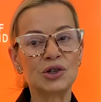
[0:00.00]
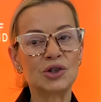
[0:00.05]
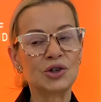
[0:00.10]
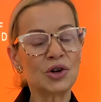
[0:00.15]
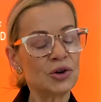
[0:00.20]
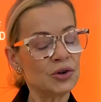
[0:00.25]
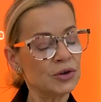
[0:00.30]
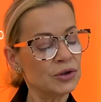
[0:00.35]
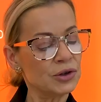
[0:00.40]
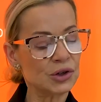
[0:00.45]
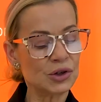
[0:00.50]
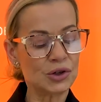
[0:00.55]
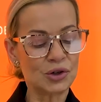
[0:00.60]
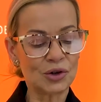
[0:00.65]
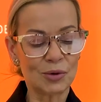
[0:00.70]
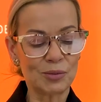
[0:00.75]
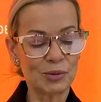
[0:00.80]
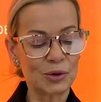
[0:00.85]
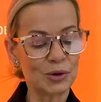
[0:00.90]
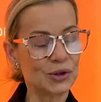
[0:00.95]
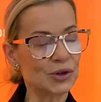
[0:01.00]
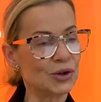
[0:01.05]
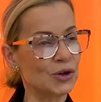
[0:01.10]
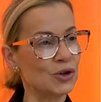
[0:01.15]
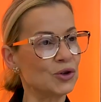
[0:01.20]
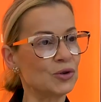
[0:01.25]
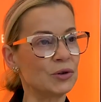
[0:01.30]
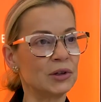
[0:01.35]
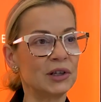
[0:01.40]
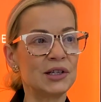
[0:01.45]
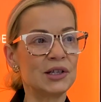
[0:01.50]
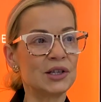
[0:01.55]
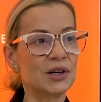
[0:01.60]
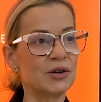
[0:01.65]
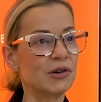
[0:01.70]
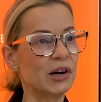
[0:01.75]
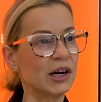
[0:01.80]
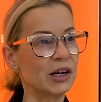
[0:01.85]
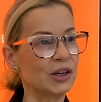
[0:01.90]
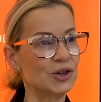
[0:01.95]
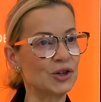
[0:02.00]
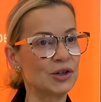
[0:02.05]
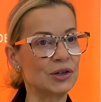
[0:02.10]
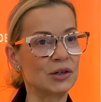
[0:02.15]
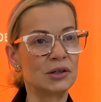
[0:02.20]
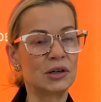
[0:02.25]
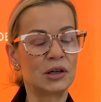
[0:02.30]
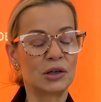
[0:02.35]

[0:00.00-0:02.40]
Don't stop your social interaction.